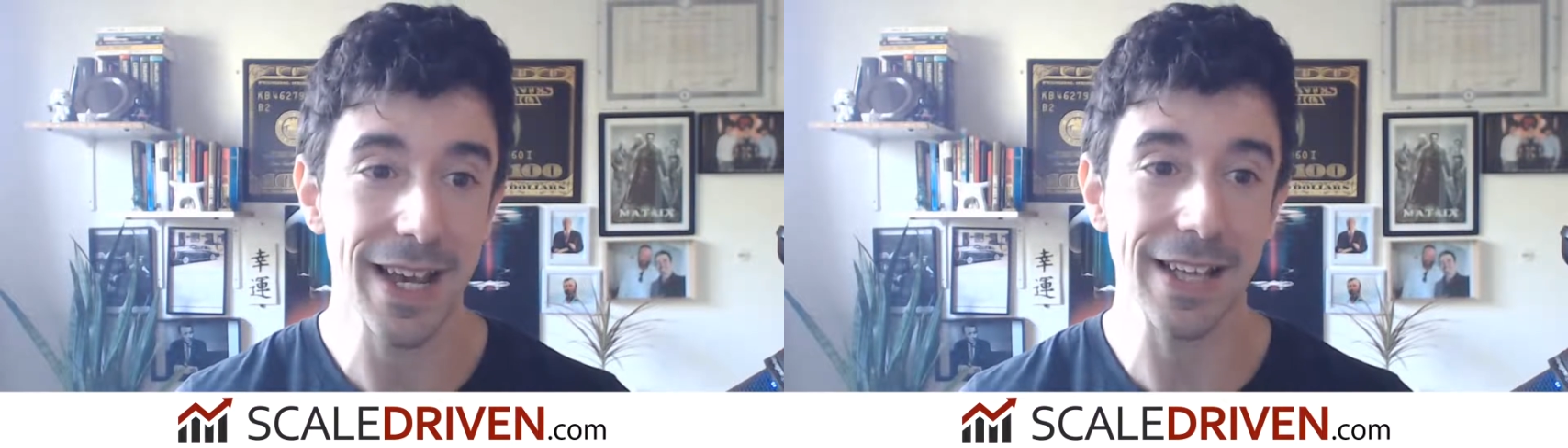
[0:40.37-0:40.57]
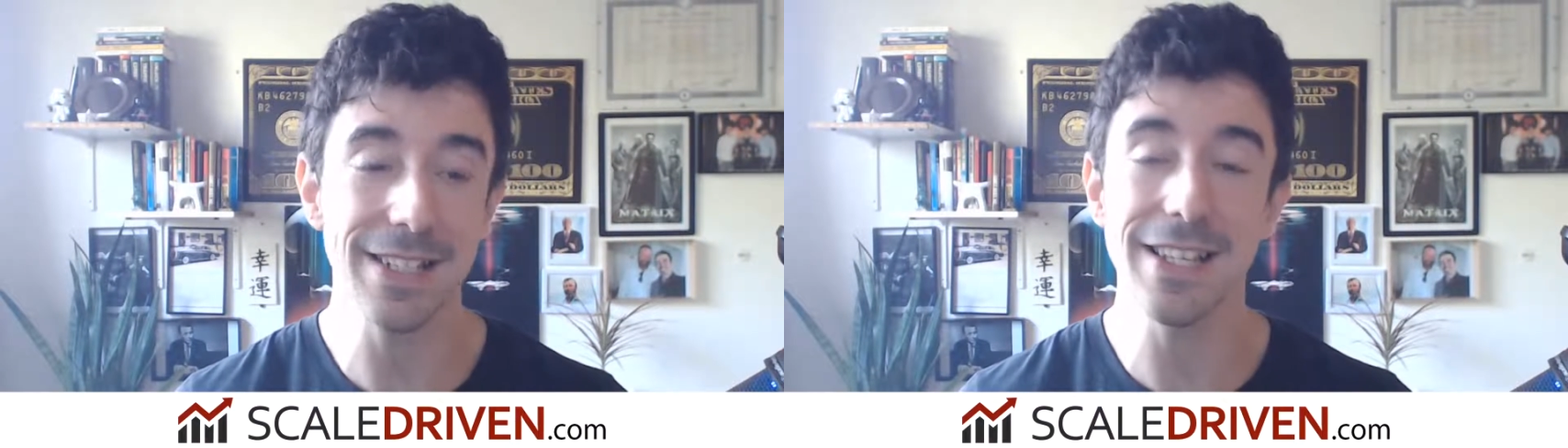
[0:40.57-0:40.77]

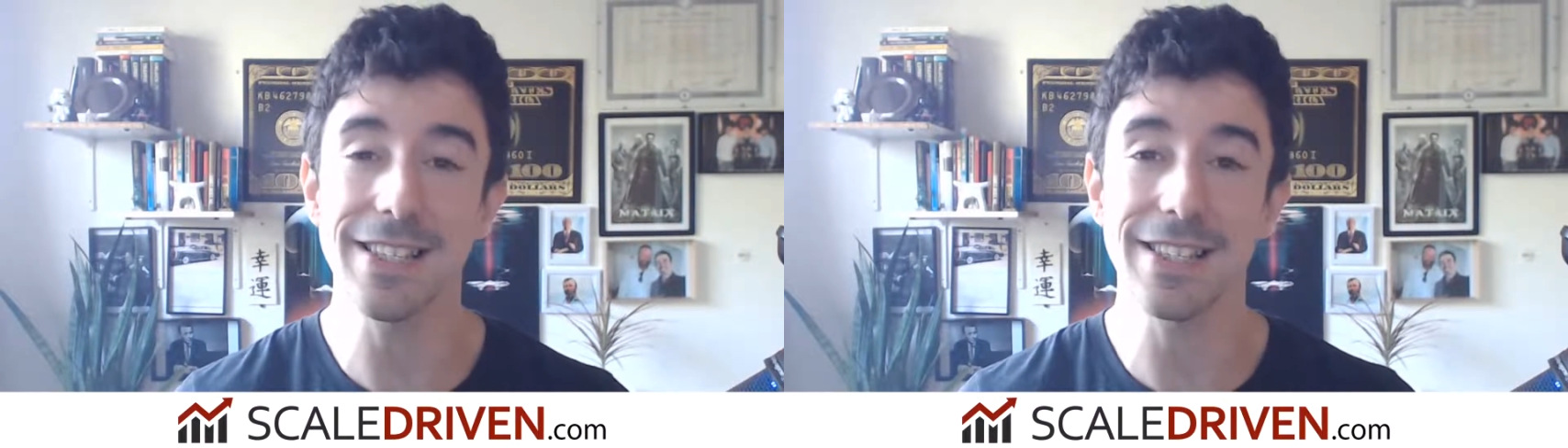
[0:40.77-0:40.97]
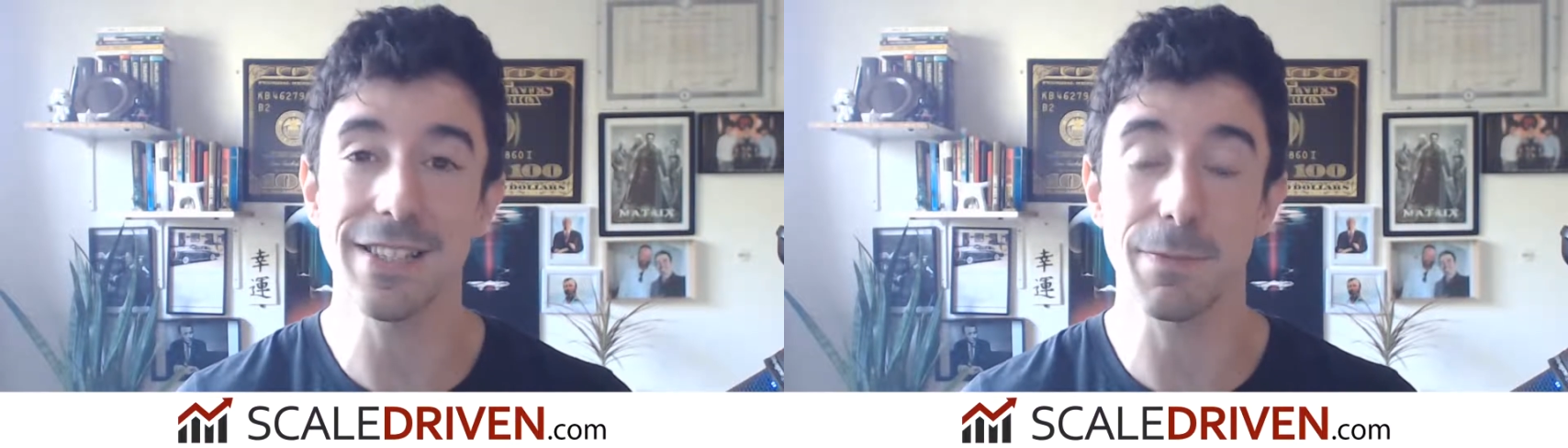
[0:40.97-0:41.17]
And this
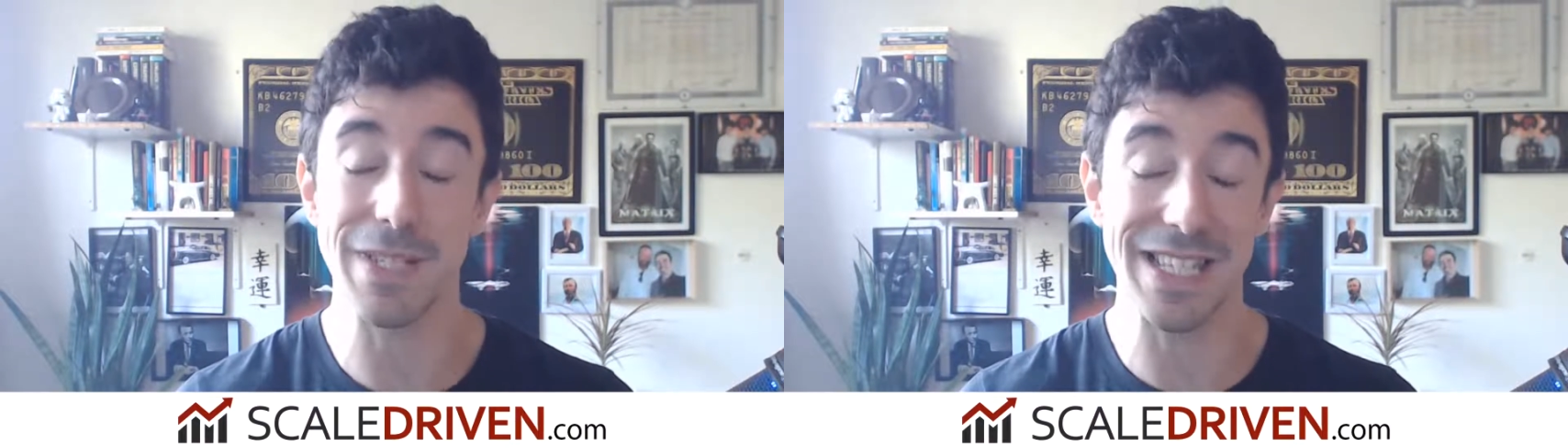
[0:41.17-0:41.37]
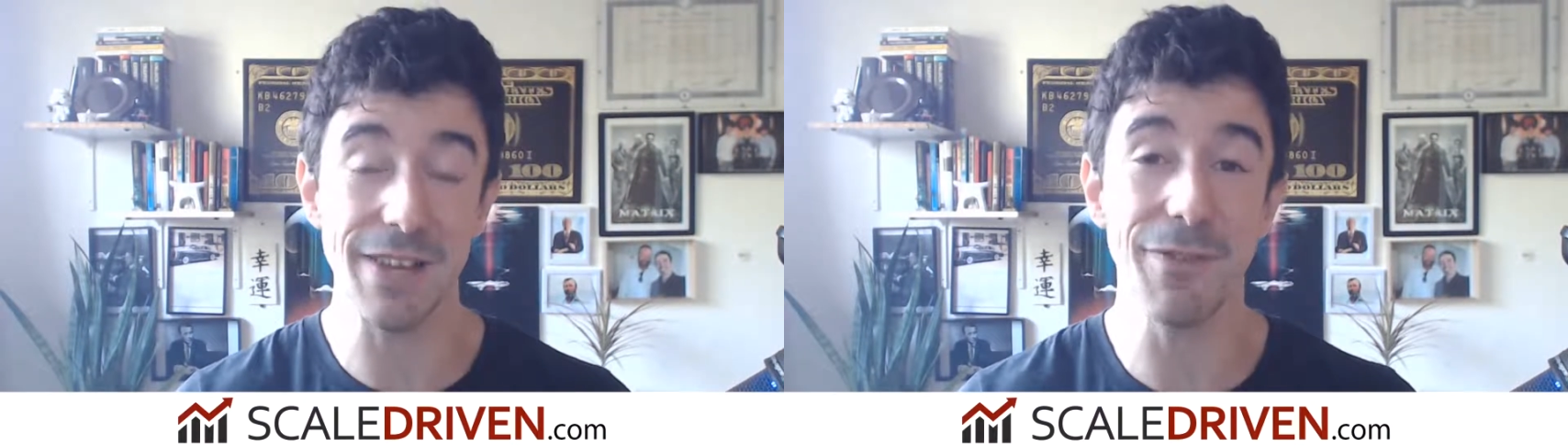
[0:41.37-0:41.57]
is
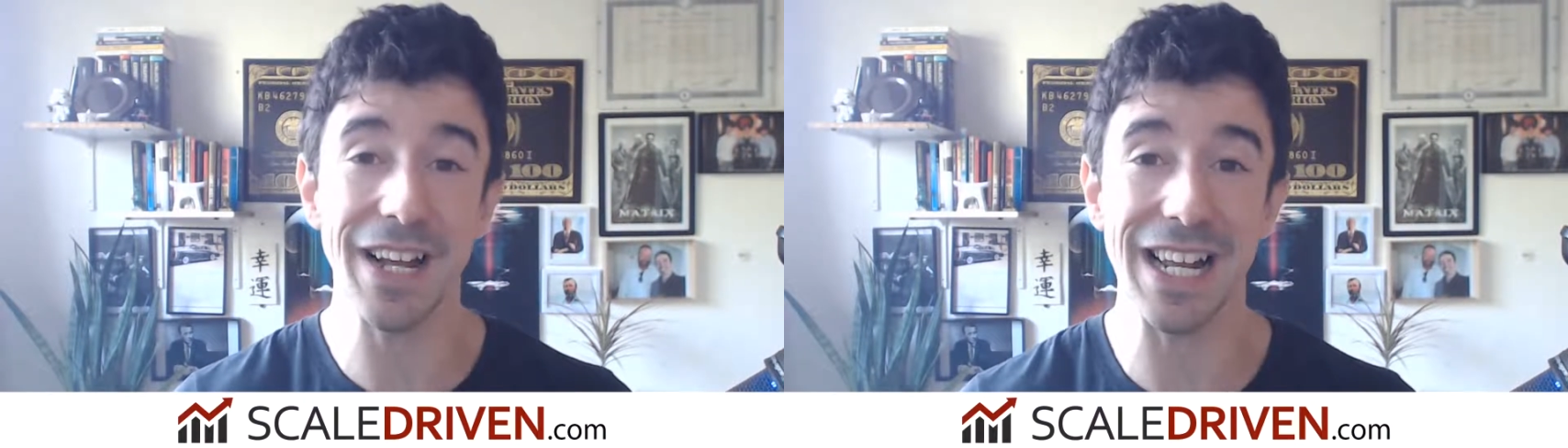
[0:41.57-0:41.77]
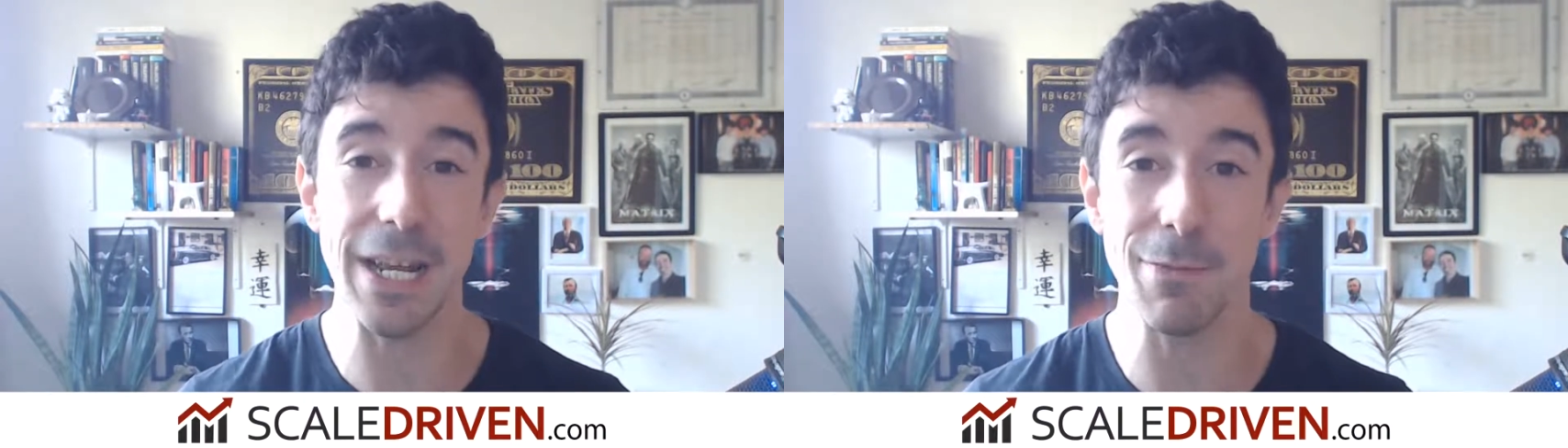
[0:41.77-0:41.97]

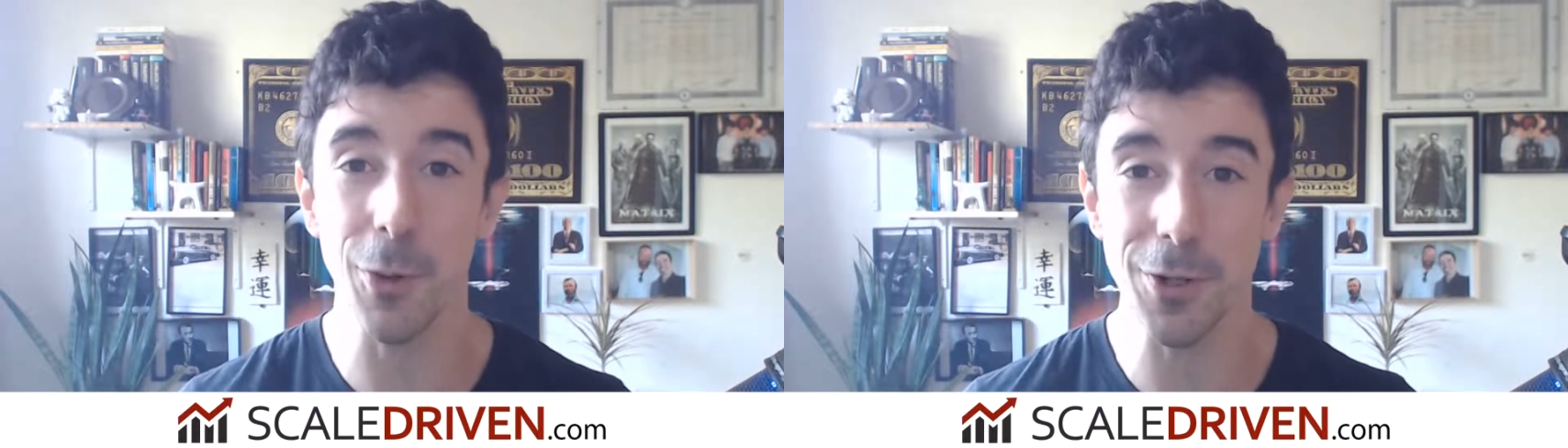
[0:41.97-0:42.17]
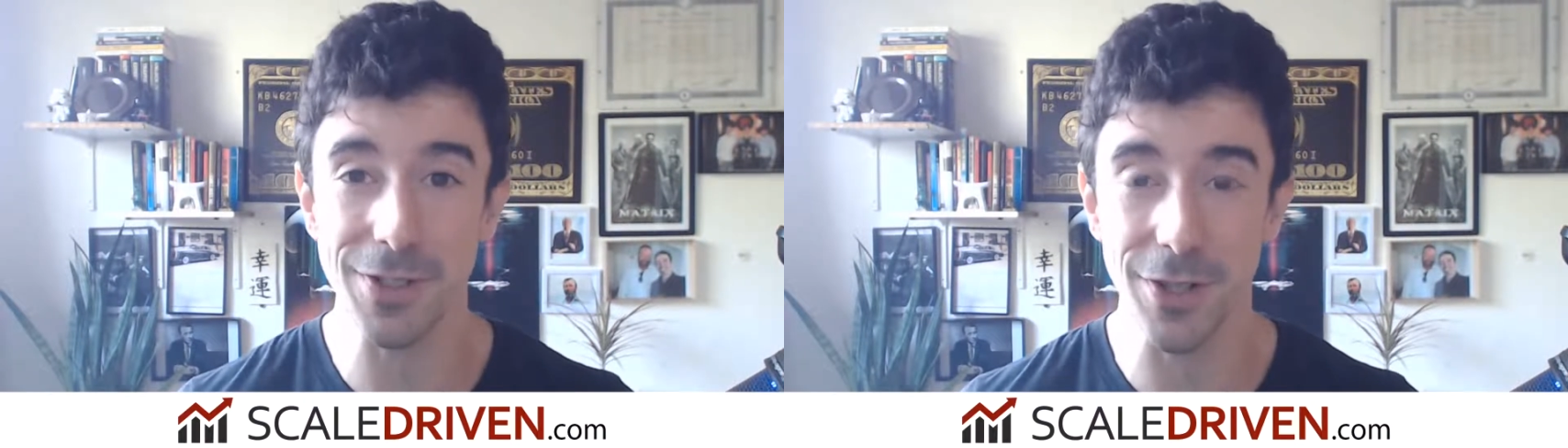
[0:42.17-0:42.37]
specifically
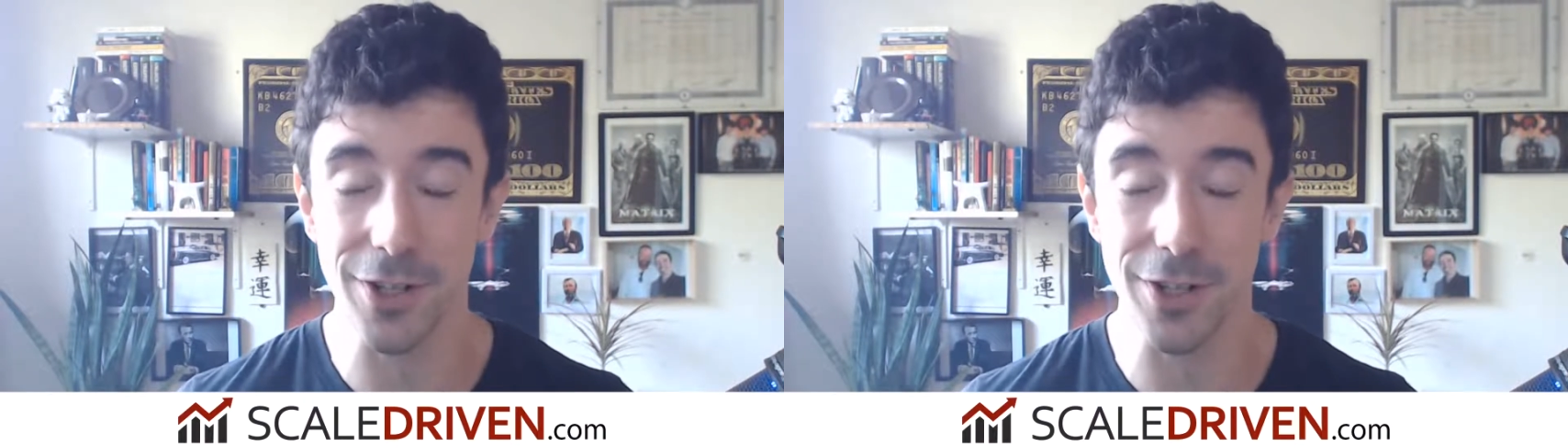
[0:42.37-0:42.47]
important